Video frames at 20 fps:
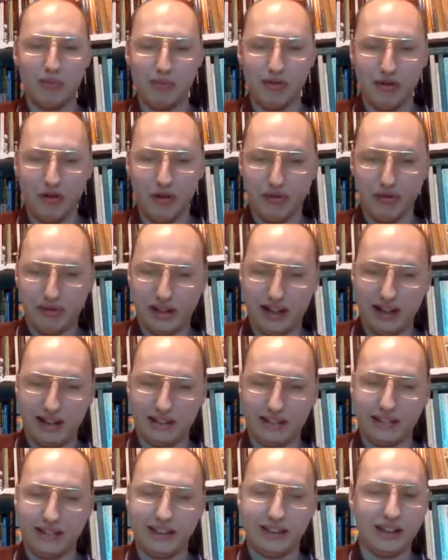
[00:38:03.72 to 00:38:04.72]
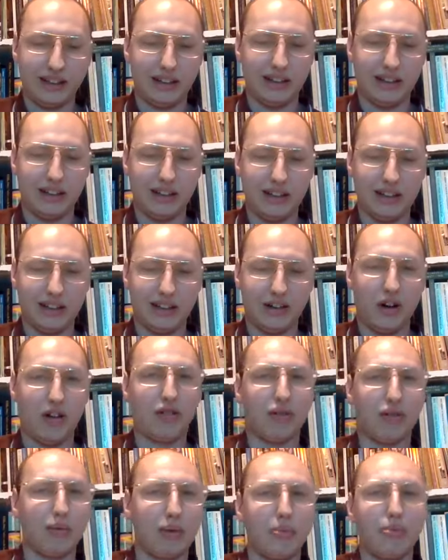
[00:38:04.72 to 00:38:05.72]
prove that
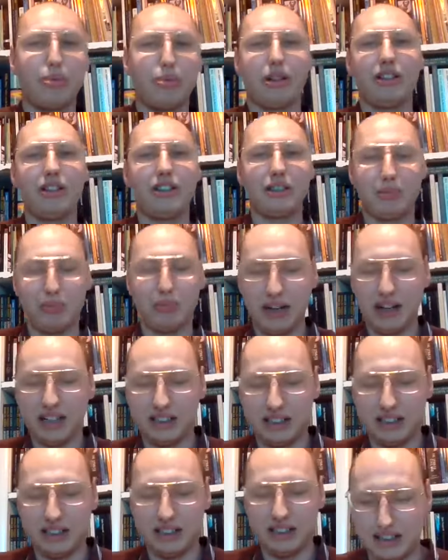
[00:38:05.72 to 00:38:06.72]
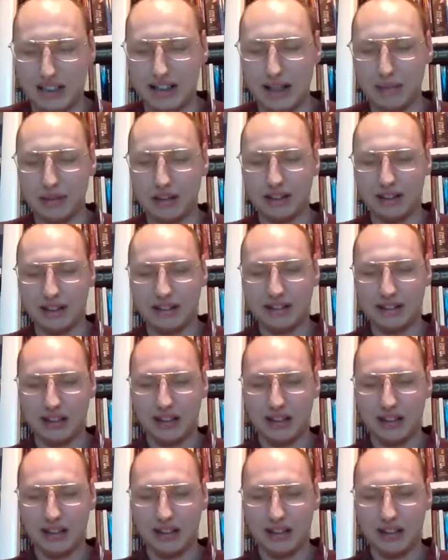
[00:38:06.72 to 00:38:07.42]
government participation is limited.